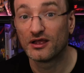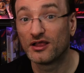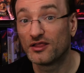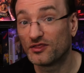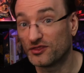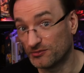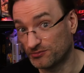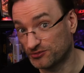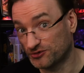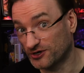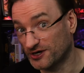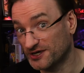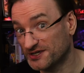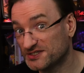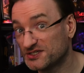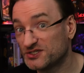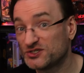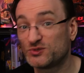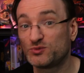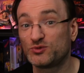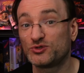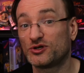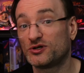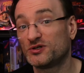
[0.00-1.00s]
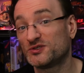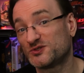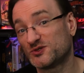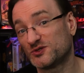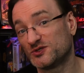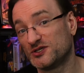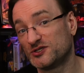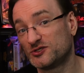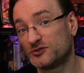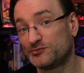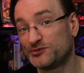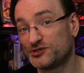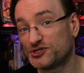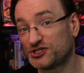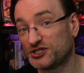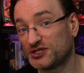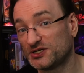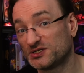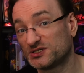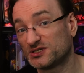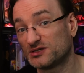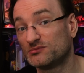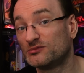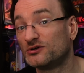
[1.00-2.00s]
The prizes would also need to be
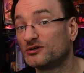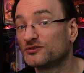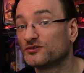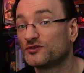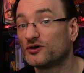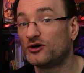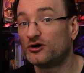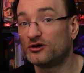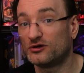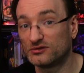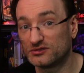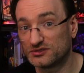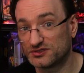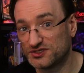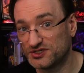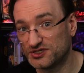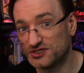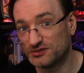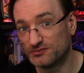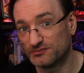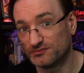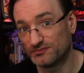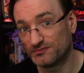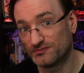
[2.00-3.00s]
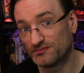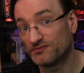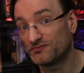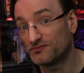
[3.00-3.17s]
shared among the whole team.